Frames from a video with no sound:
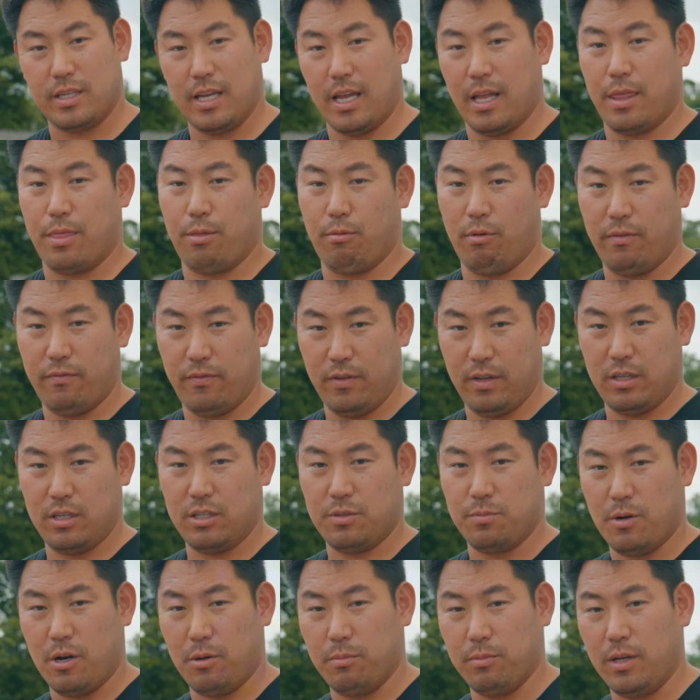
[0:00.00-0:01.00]
had a 350
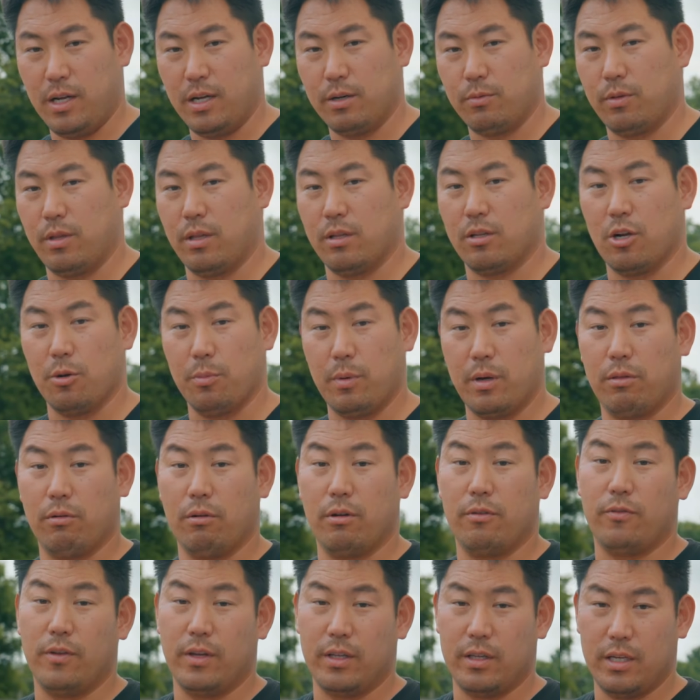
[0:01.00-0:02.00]
small block with a turbo
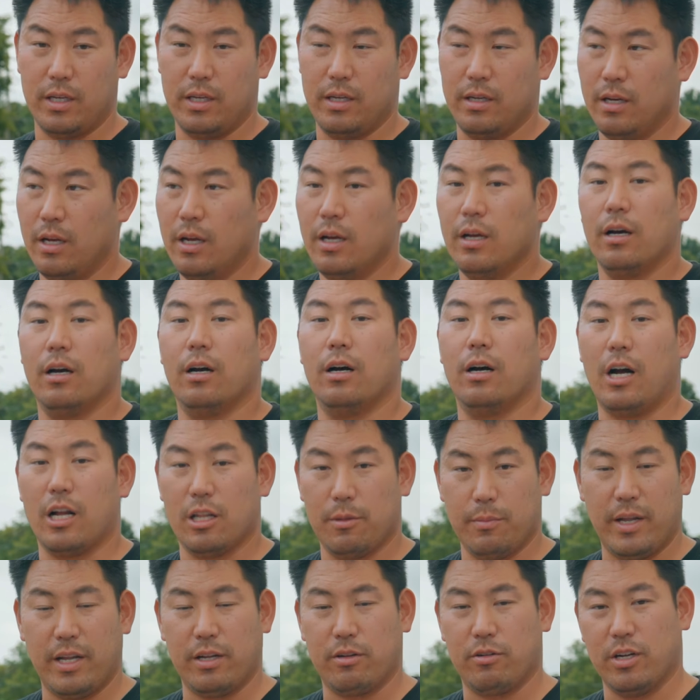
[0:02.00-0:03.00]
350
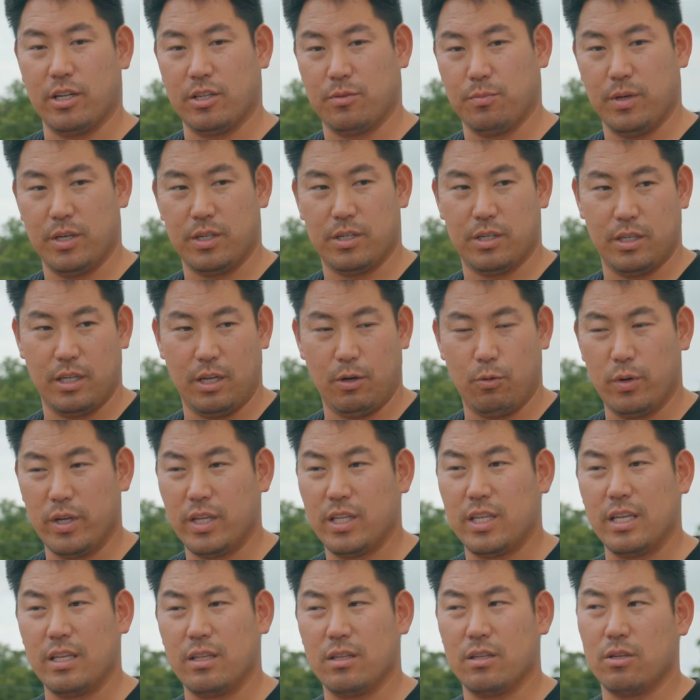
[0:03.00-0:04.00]
automatic transmission, and we
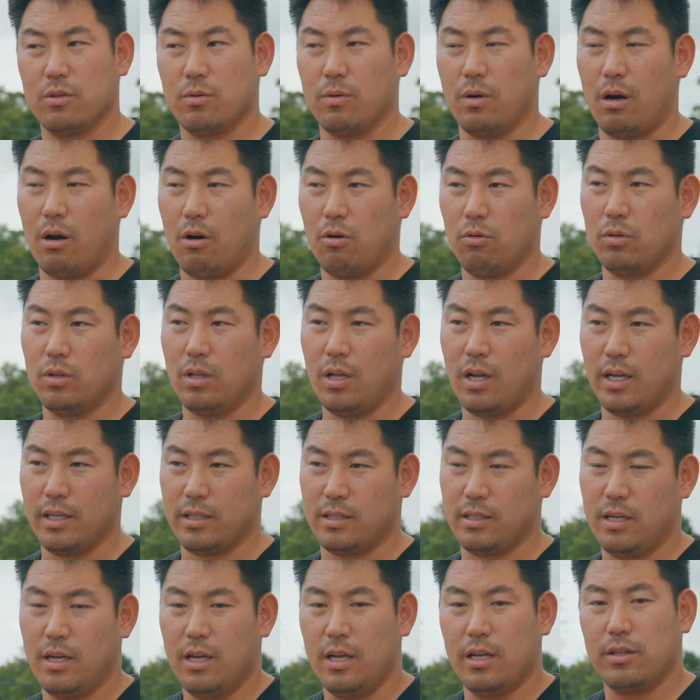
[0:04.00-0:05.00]
didn't do a whole
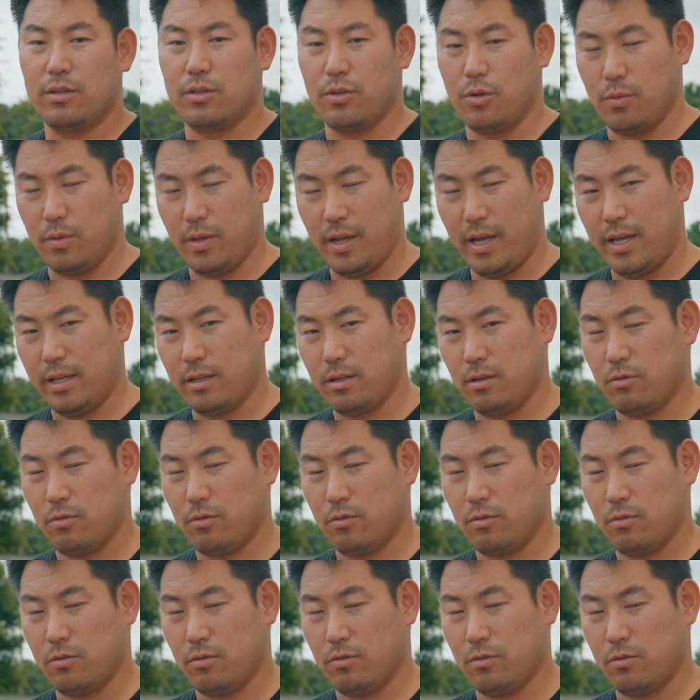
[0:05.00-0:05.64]
lot to that